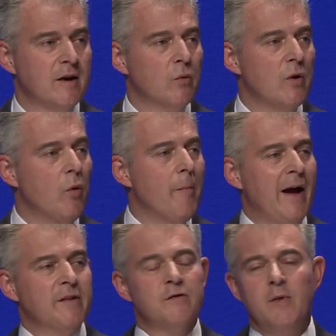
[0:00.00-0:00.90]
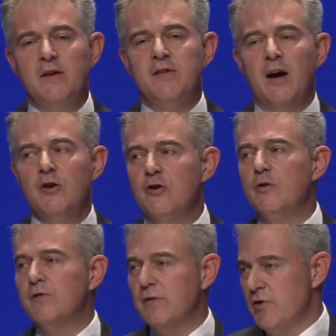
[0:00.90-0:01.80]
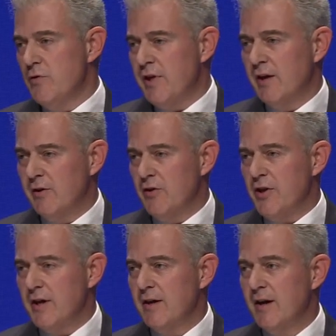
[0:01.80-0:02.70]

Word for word: We will maximise our use of new technology,